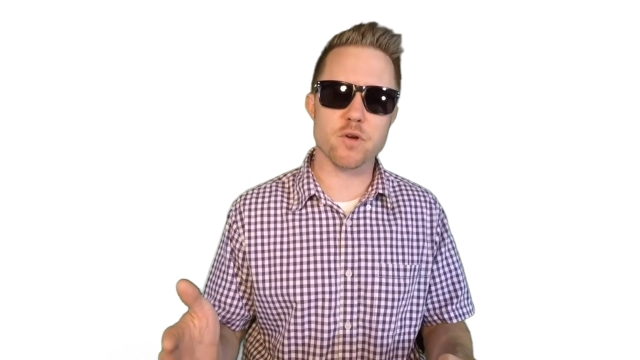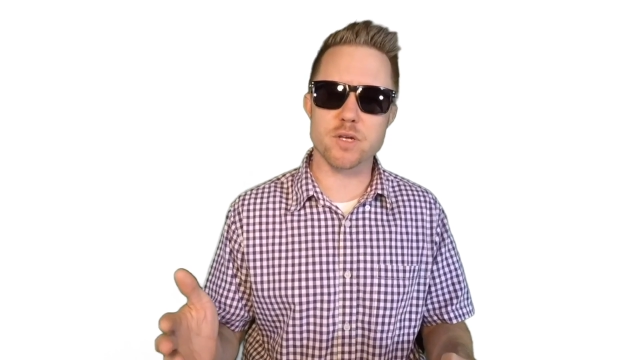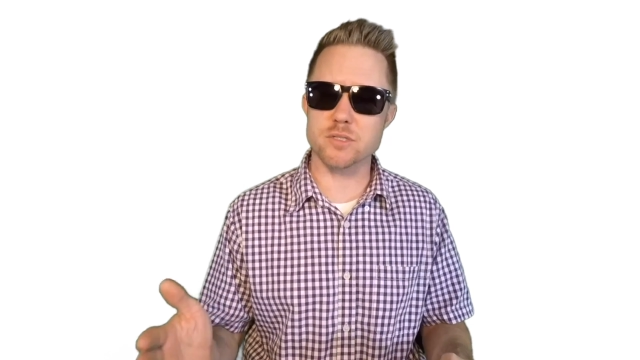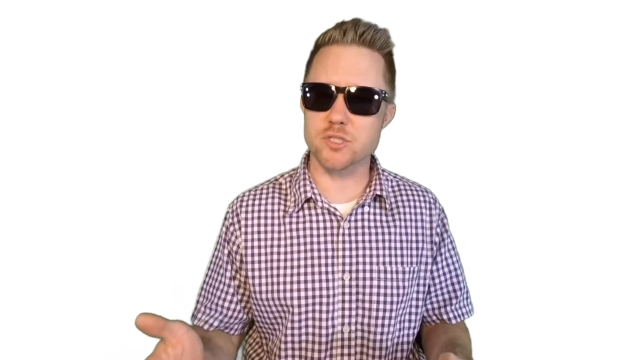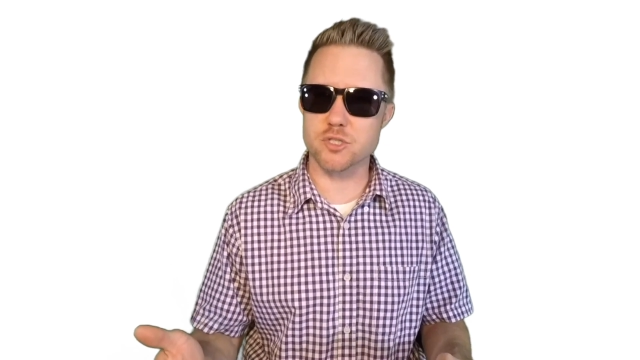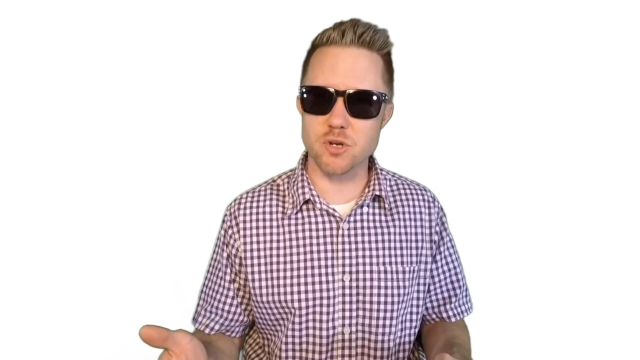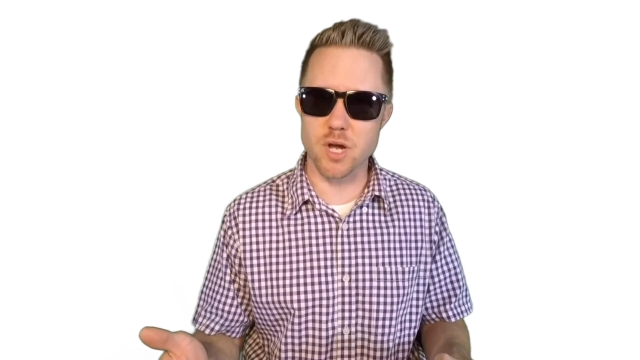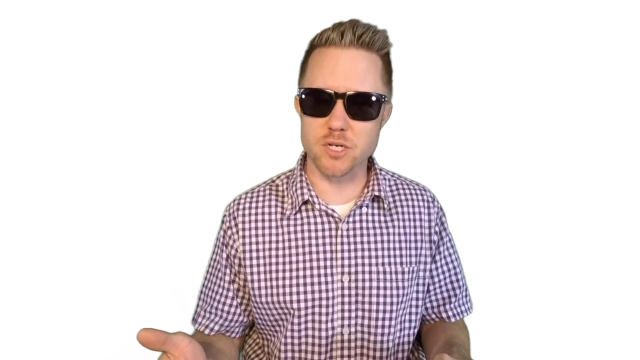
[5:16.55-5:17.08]

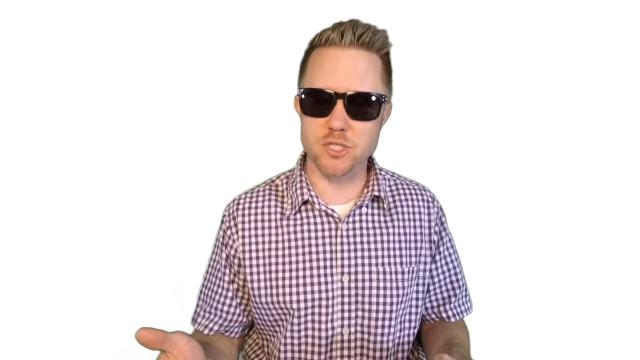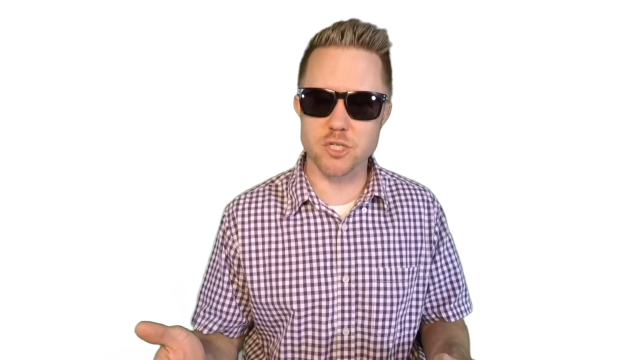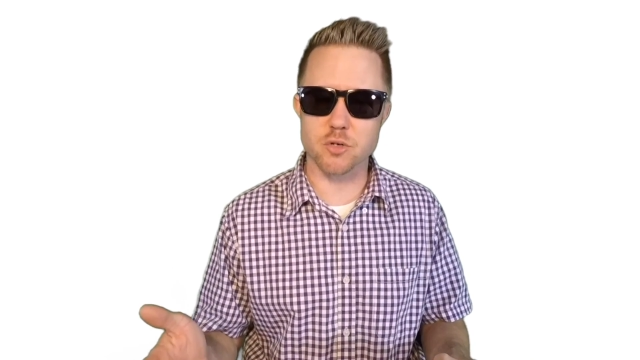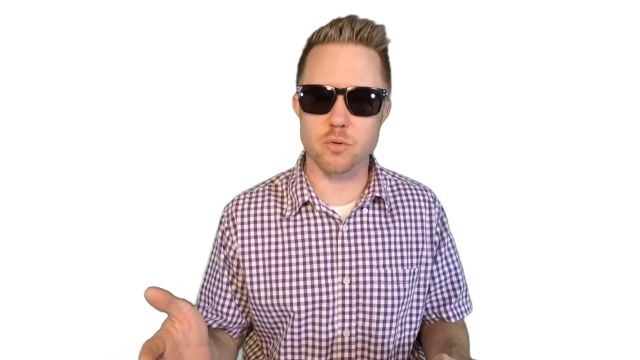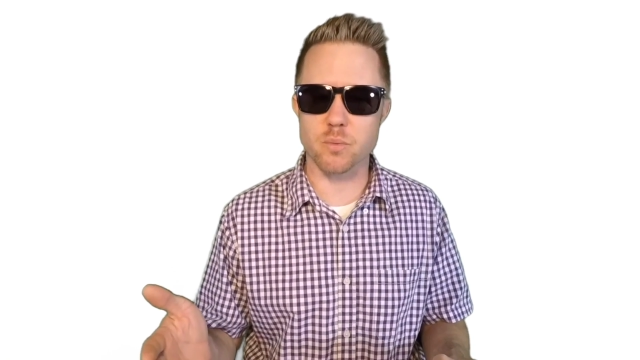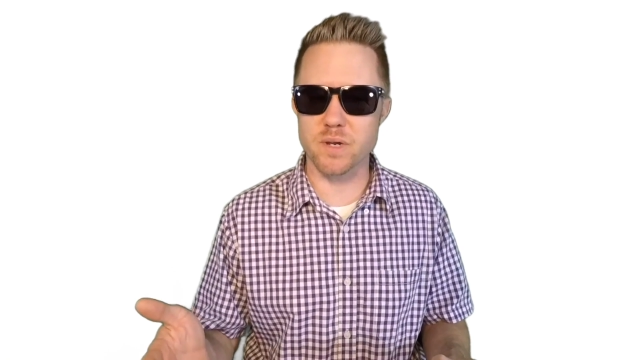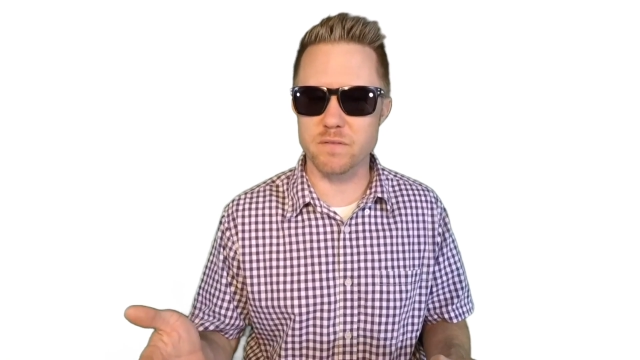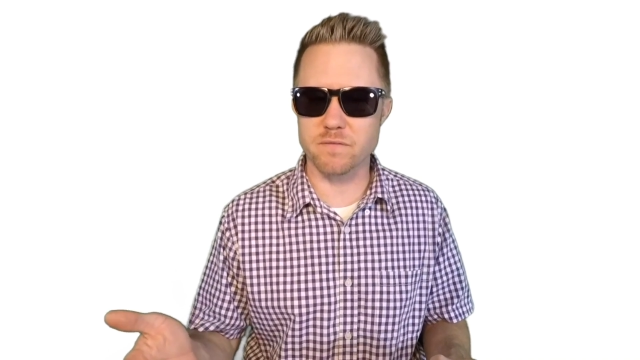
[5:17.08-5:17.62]
construction
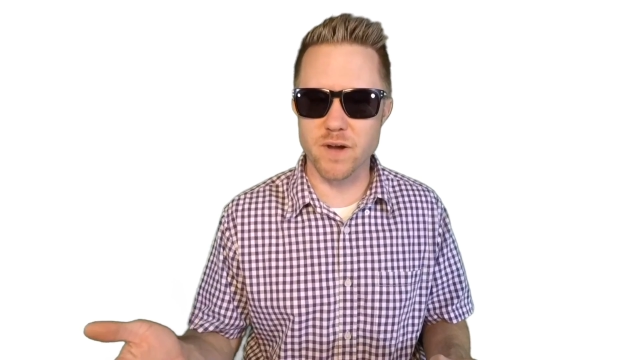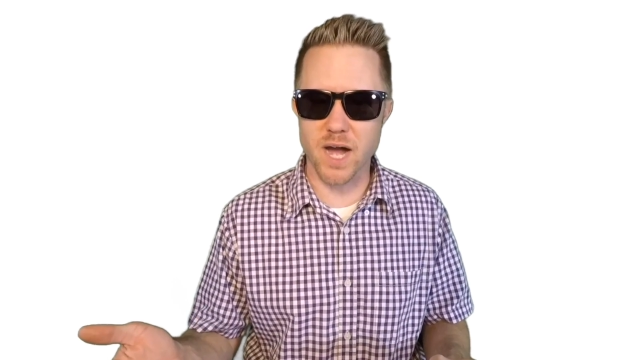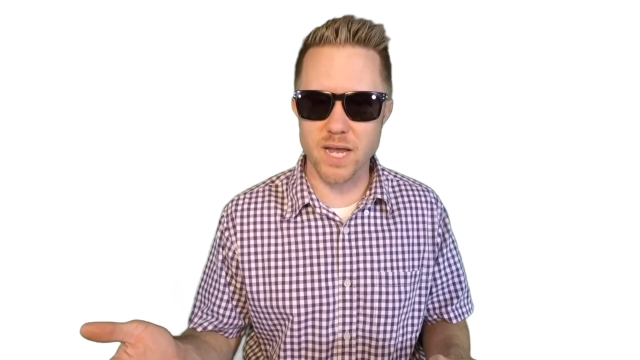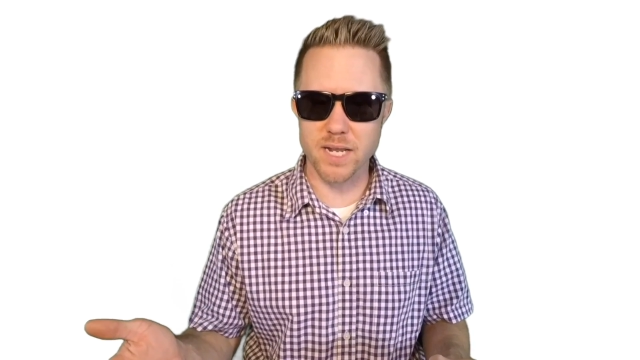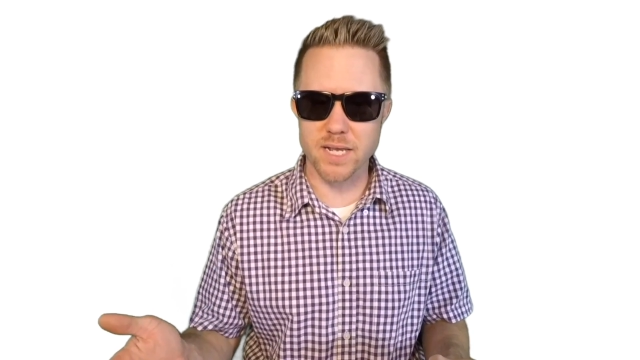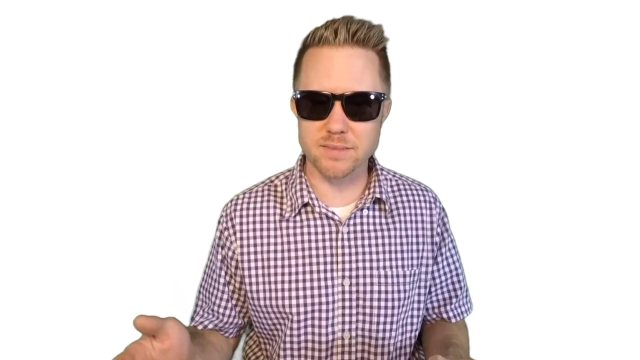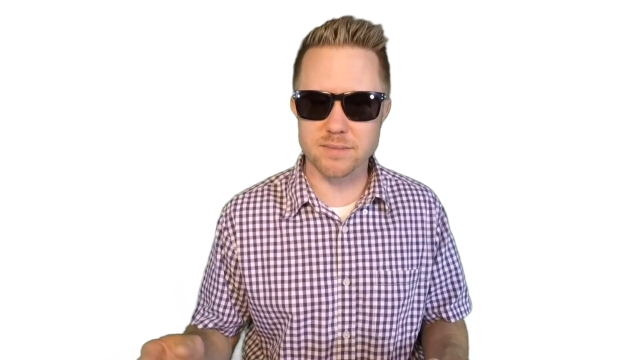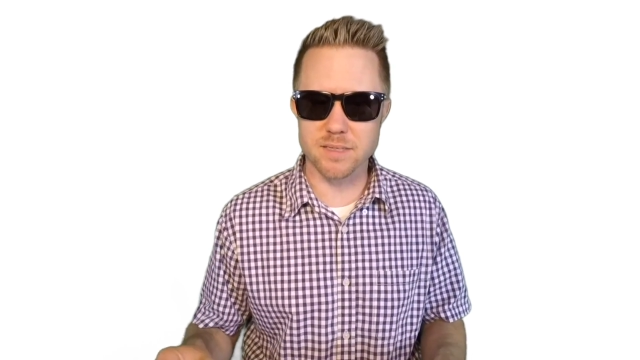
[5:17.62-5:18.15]
or
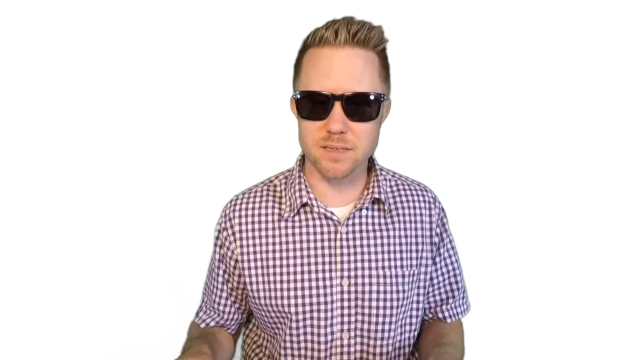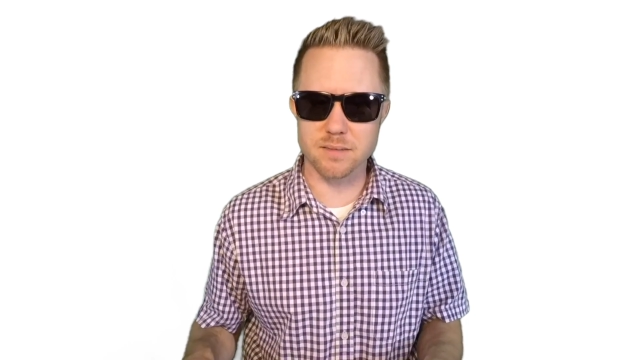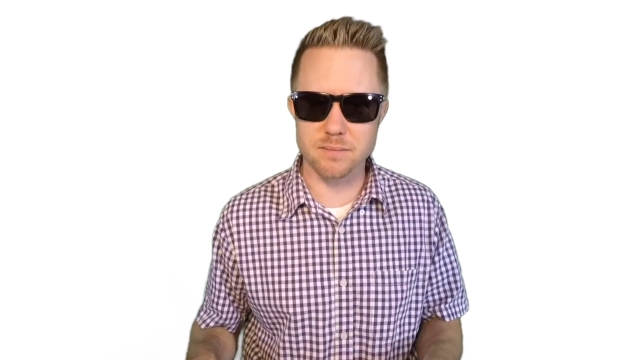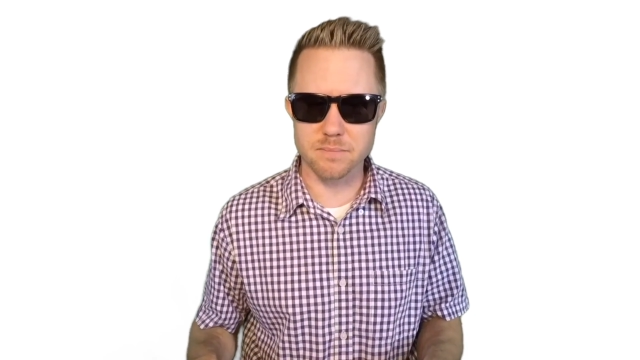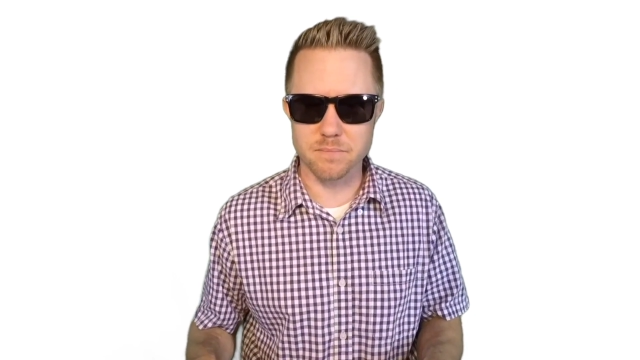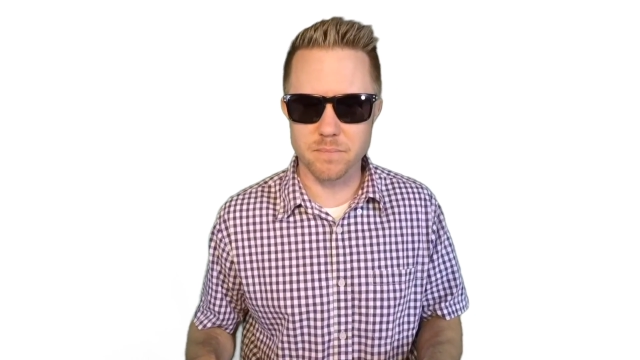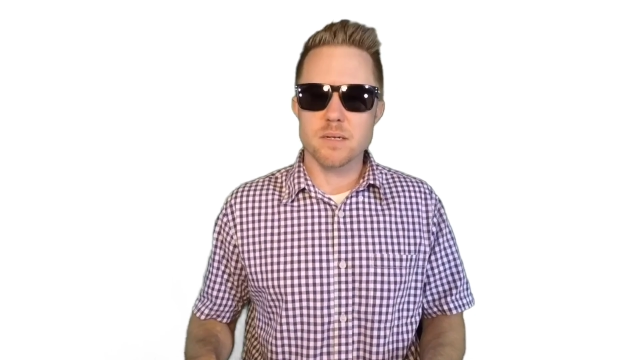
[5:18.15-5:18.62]
refinancing.